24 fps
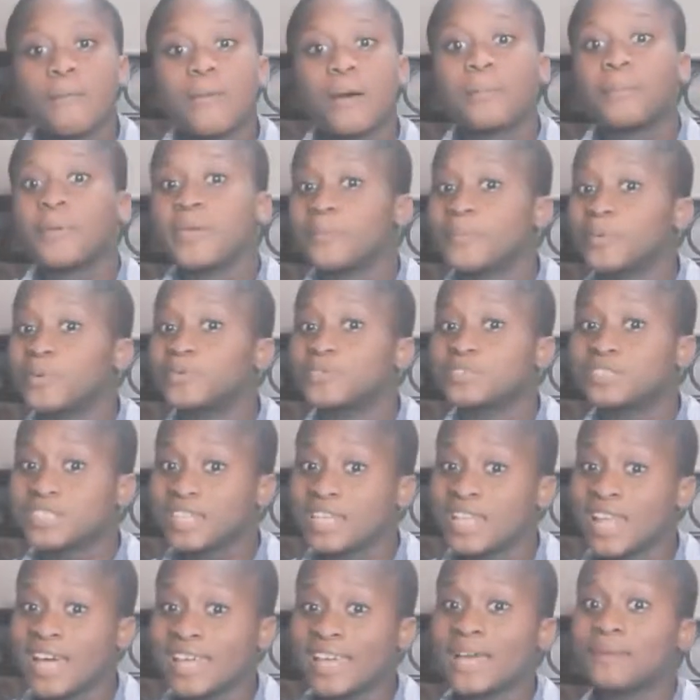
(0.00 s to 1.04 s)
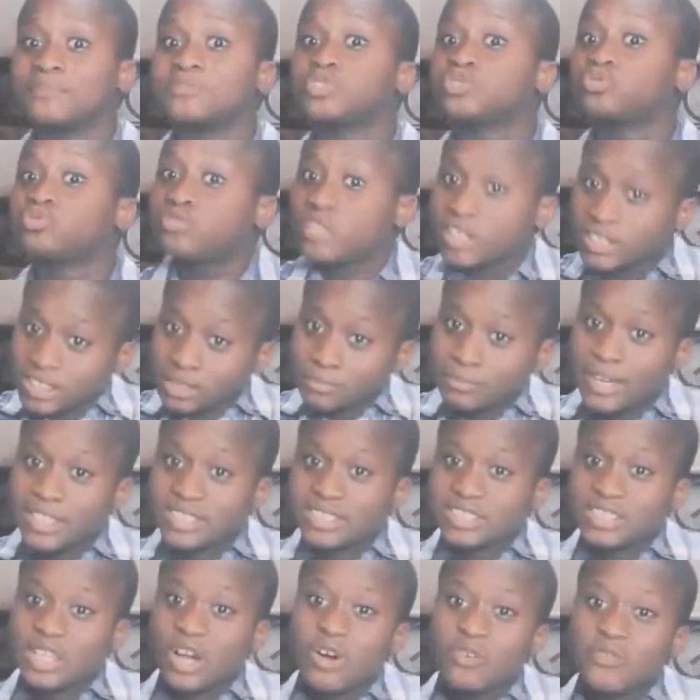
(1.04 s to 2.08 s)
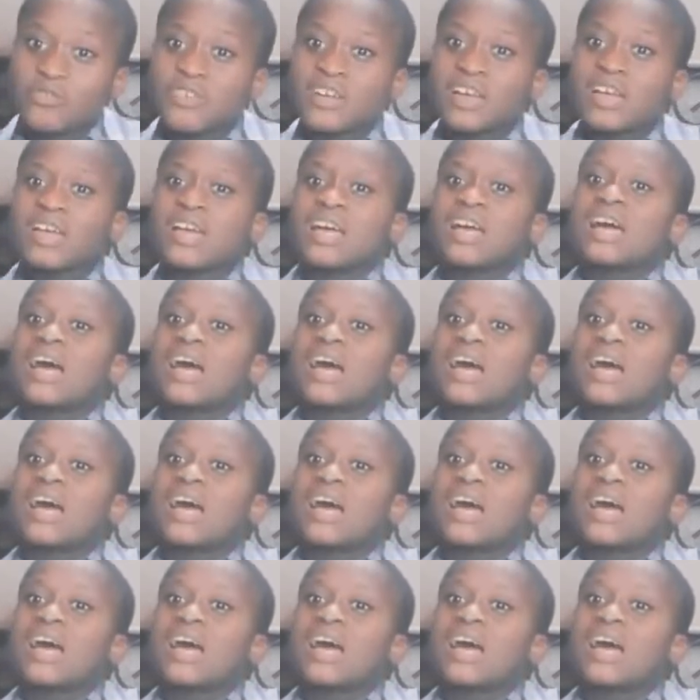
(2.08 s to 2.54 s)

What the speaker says: but people will see that I am stretching myself